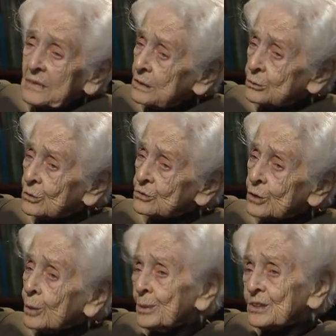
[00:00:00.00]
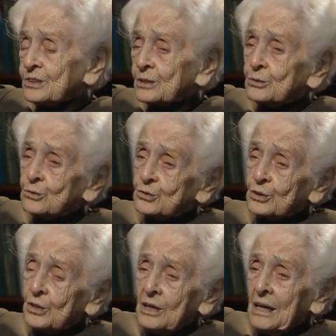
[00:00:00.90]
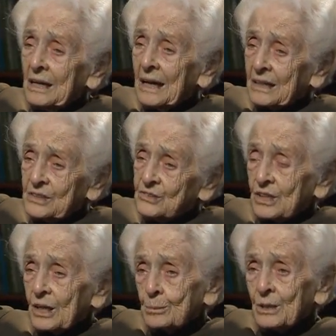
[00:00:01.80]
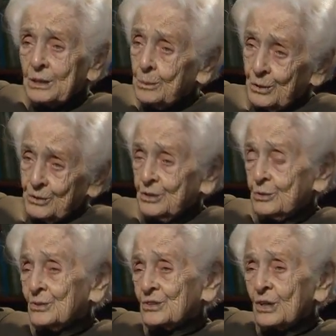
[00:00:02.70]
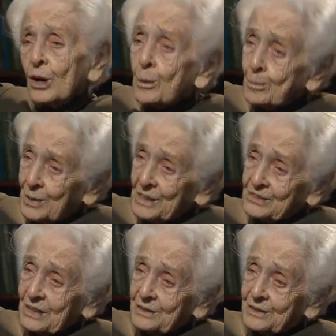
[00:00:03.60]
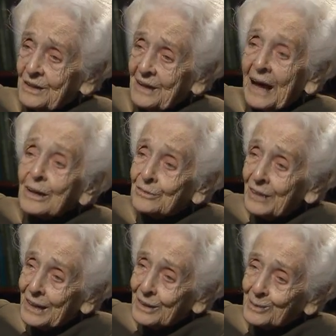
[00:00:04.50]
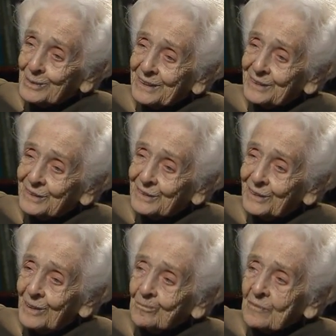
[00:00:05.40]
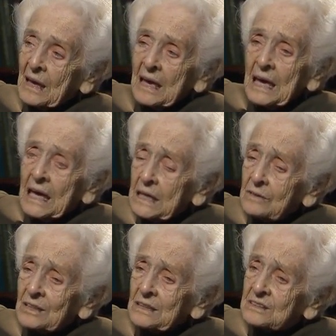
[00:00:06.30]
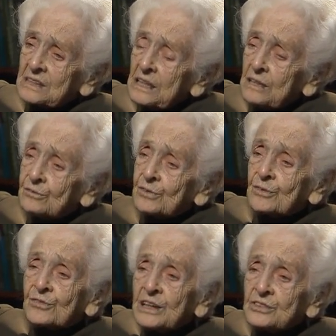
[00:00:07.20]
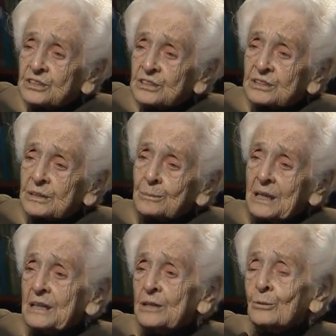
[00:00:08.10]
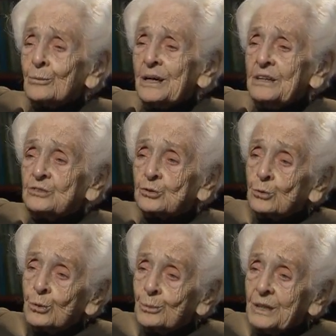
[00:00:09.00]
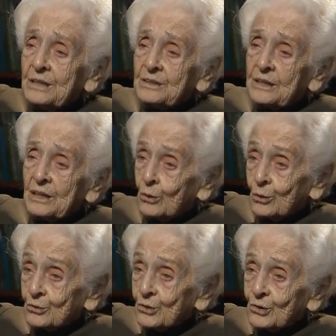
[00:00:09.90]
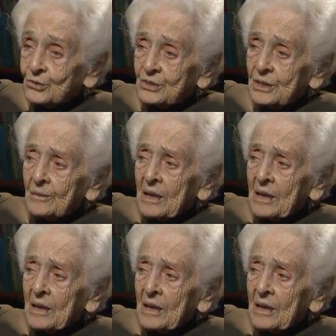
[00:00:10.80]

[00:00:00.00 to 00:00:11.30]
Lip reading: It was not persecution like in Germany, but it was an unpleasant environment, you know. Even if fascist, many of my schoolmates or those